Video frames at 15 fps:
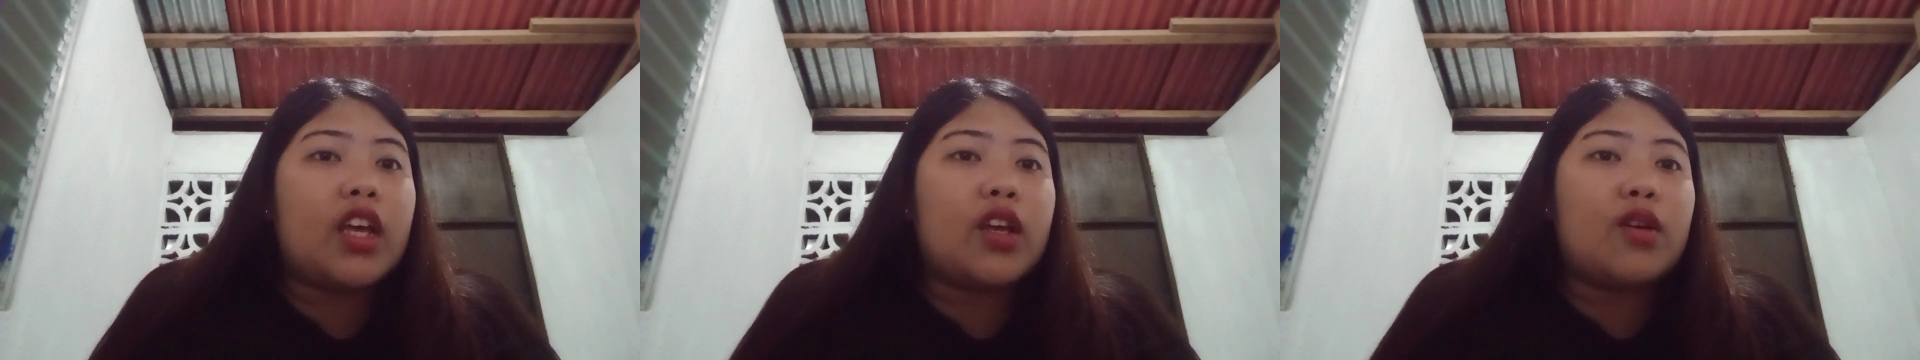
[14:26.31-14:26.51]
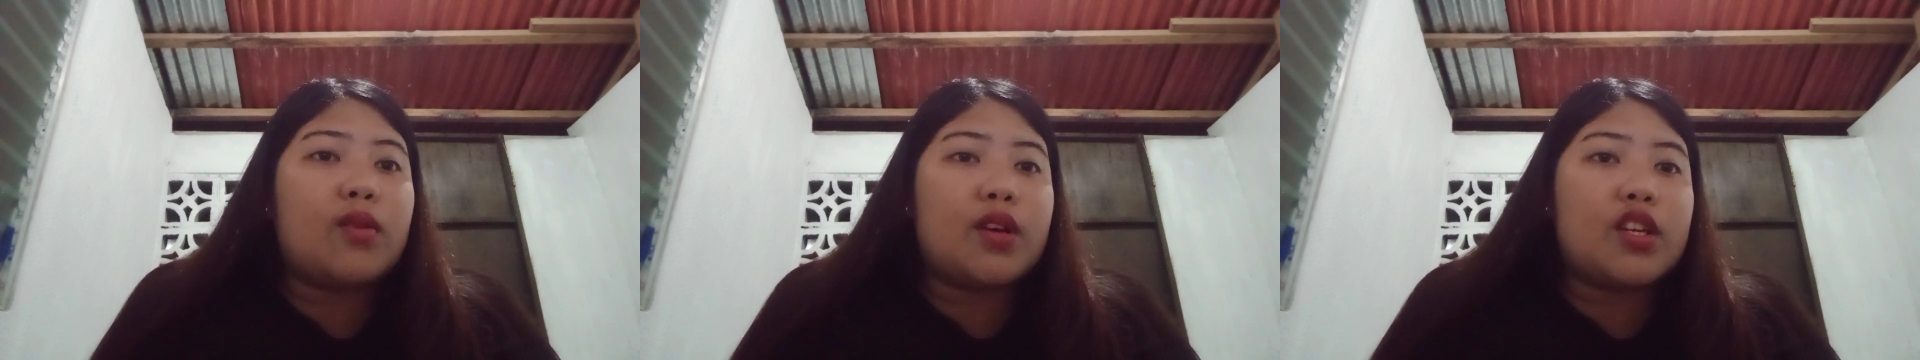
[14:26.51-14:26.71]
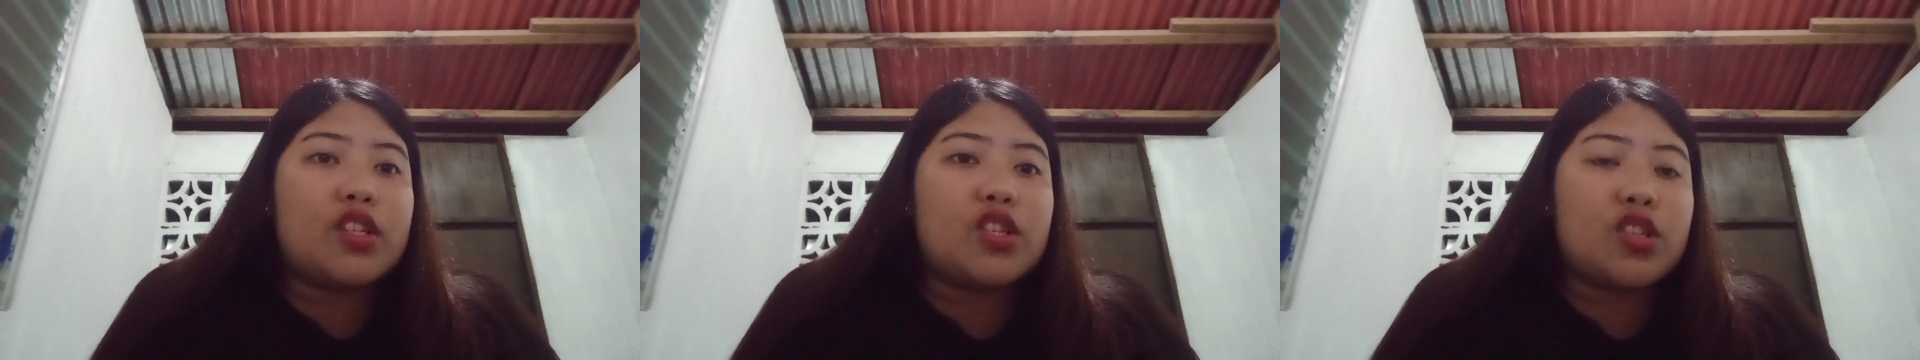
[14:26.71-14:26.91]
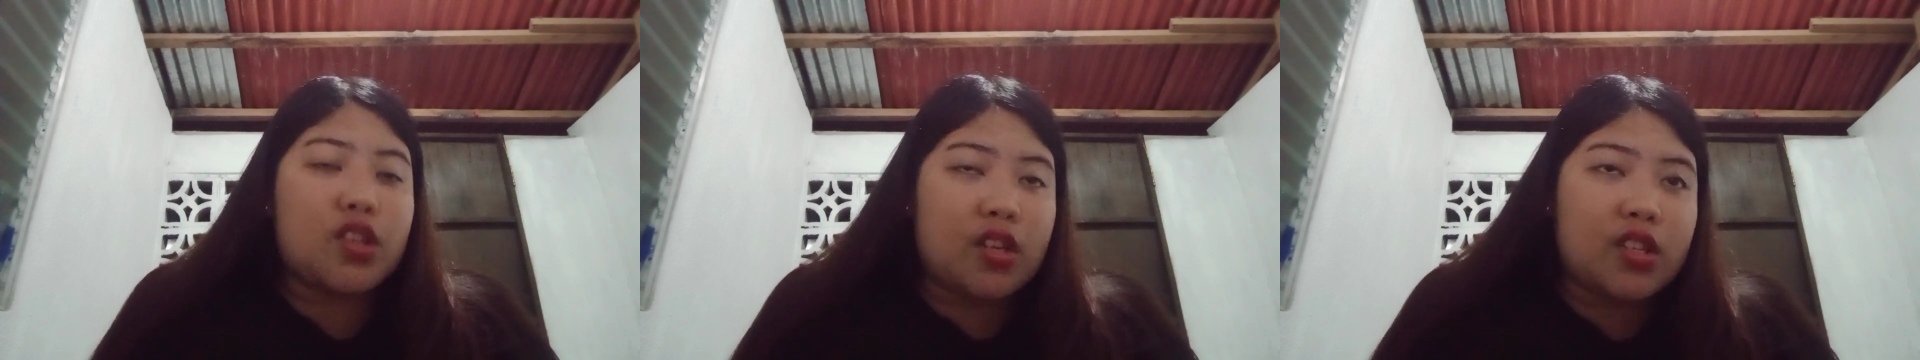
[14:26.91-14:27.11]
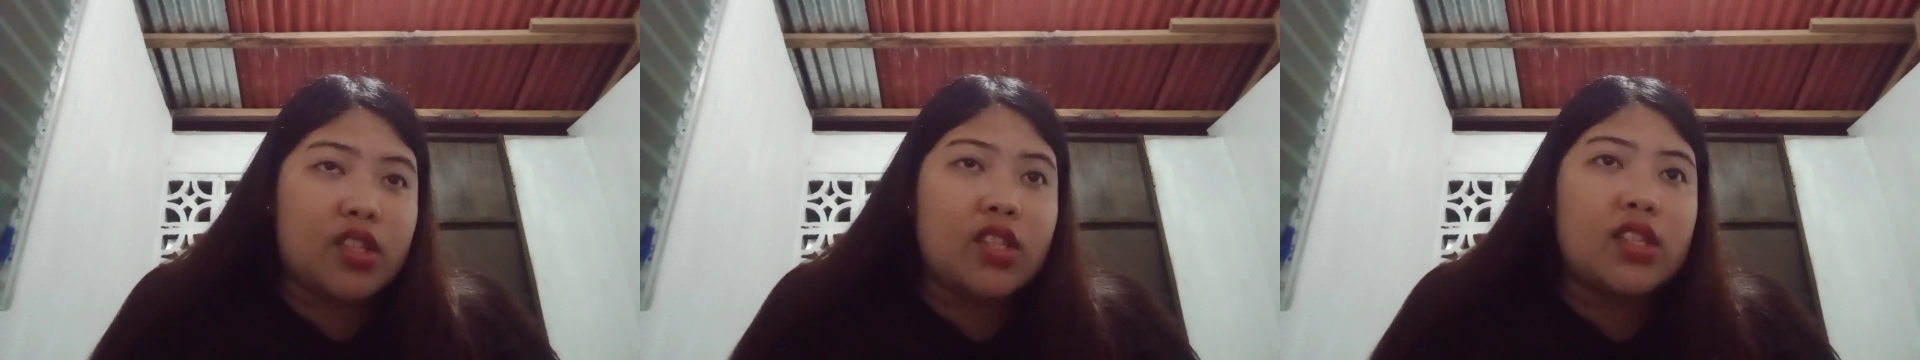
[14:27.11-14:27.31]

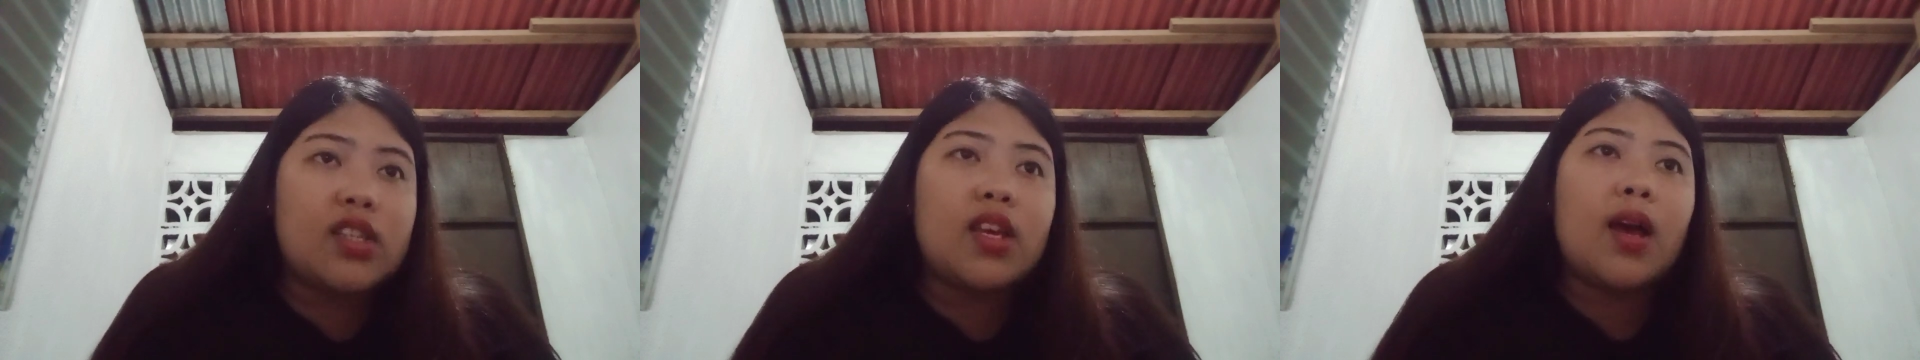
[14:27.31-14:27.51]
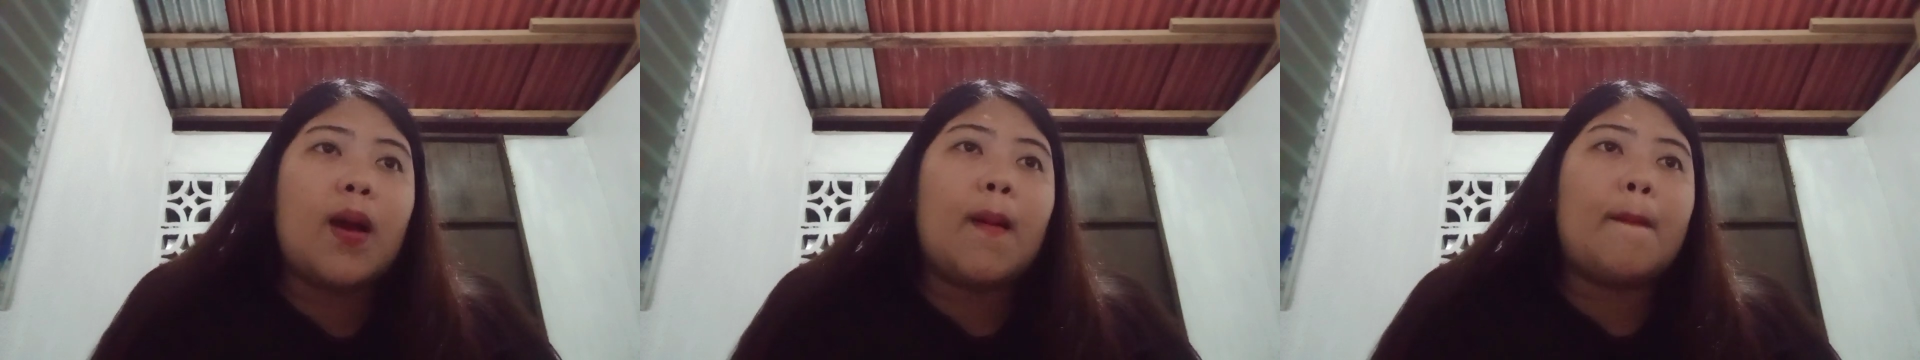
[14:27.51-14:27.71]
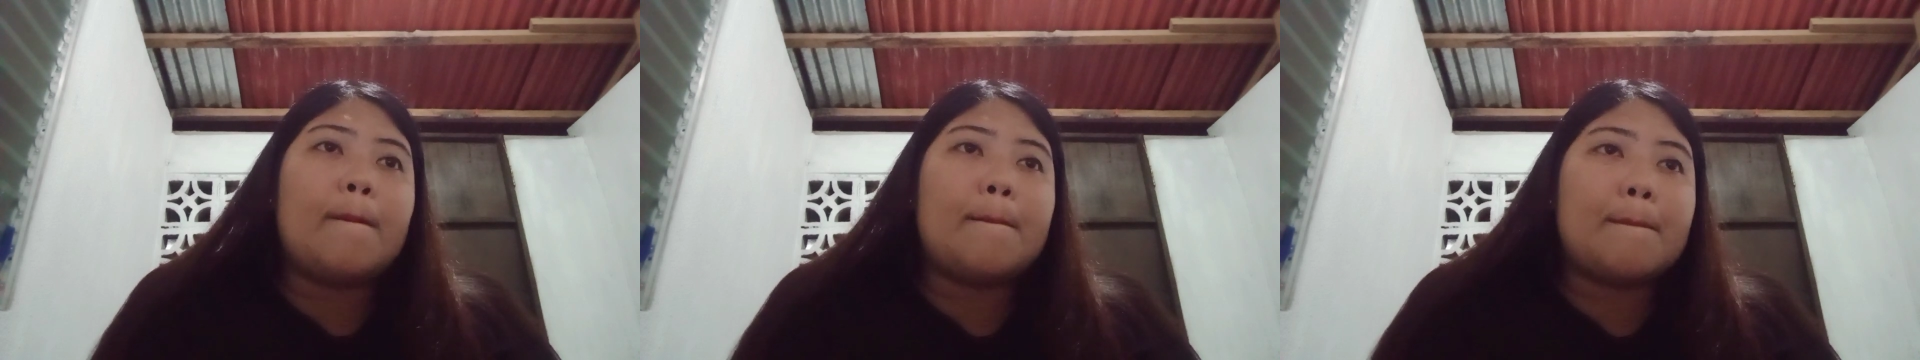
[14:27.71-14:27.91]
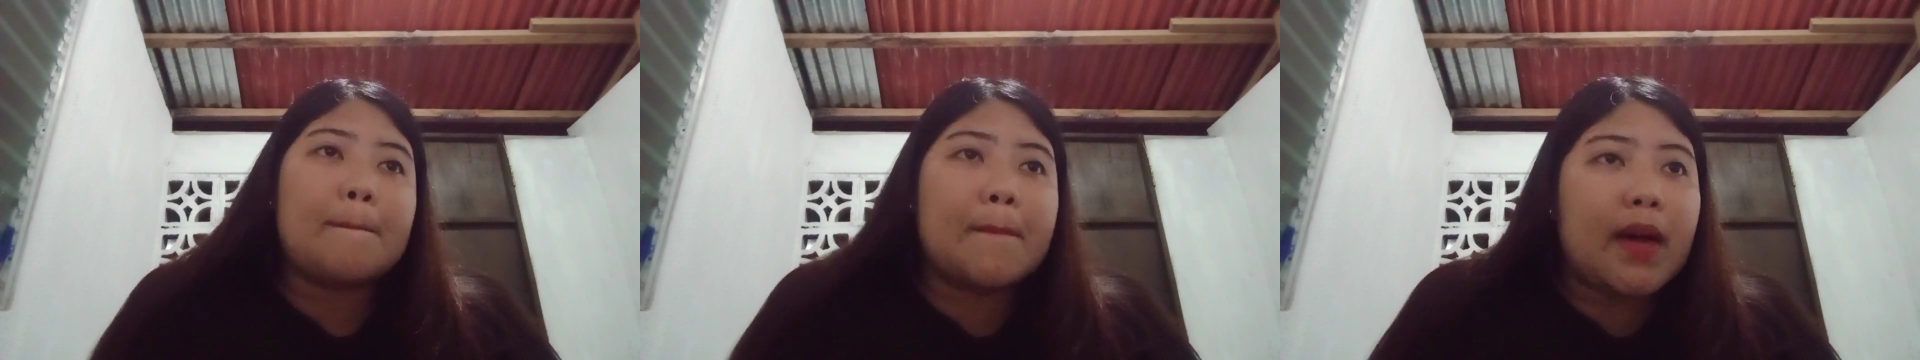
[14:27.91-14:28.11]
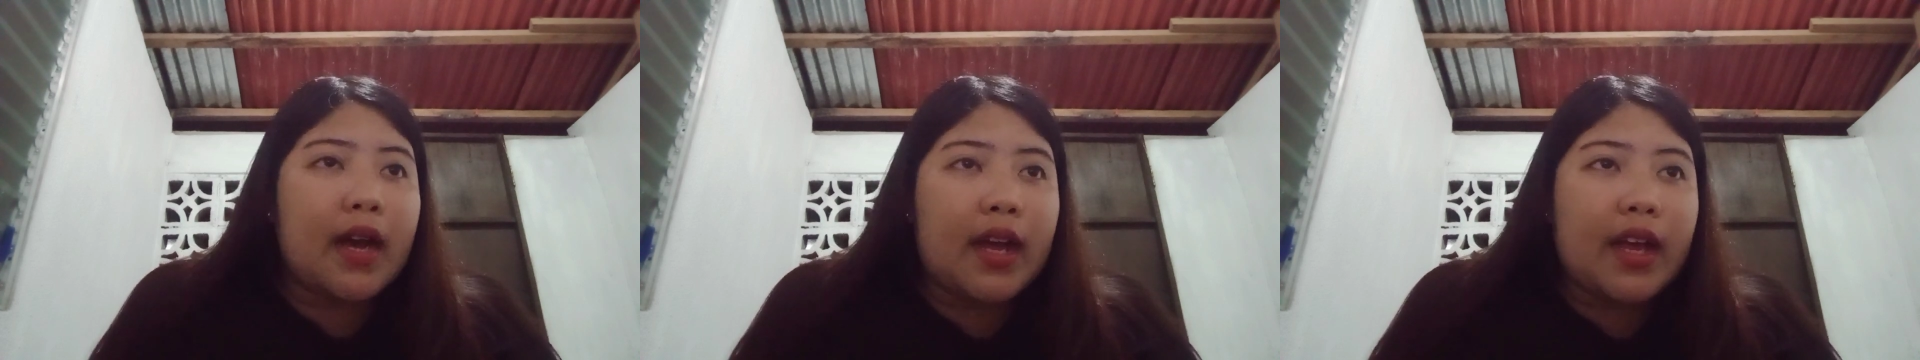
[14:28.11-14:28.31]
equations
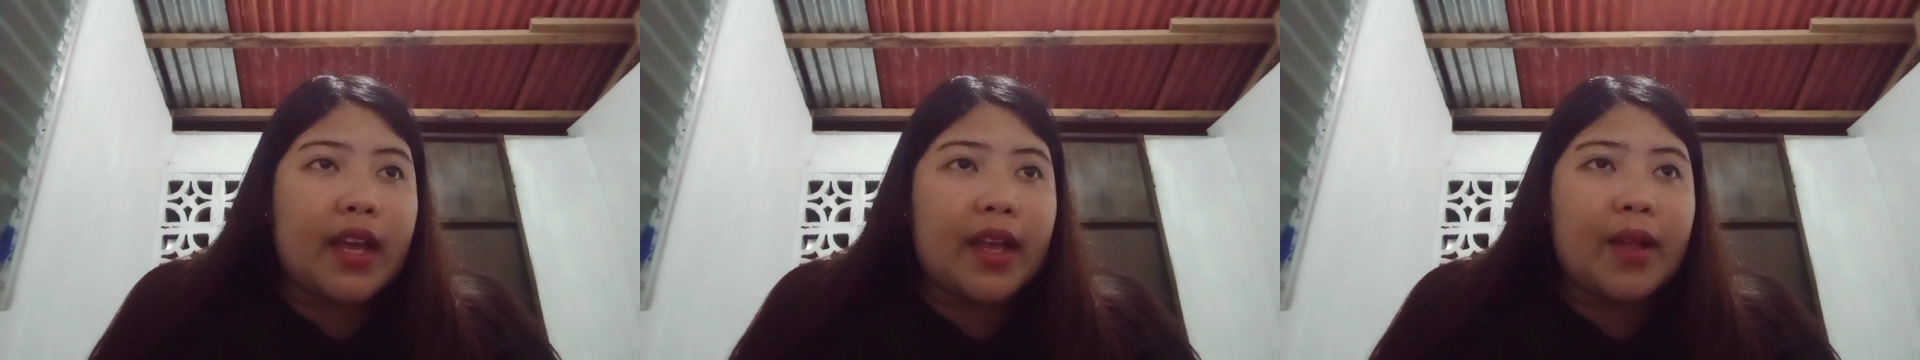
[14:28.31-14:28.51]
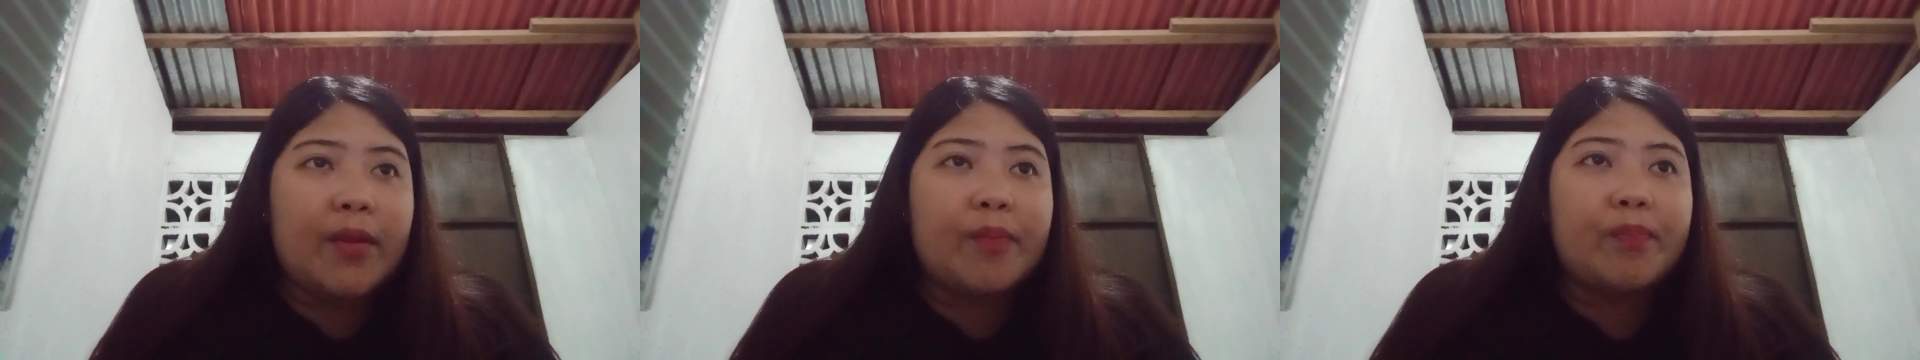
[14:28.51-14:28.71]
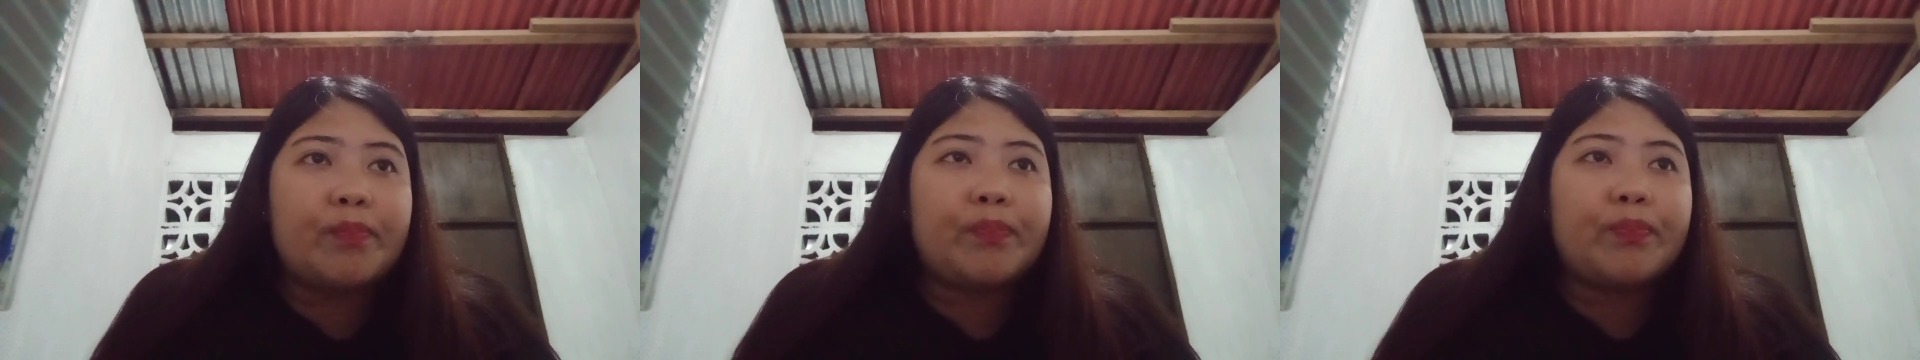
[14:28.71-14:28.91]
by